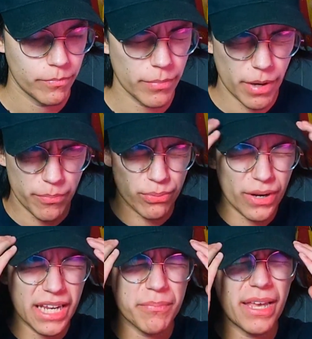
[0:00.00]
But my
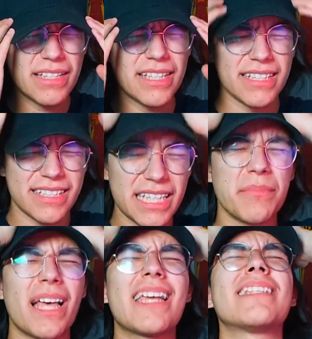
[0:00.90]
brain makes it
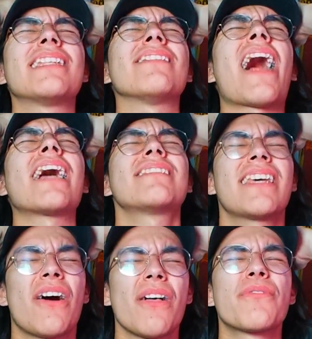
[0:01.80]
seem like it's the last
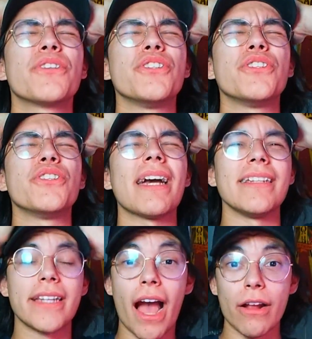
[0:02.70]
thing I'll ever do in my
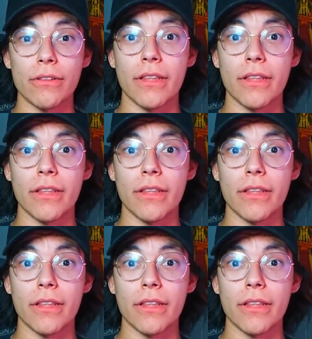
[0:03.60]
entire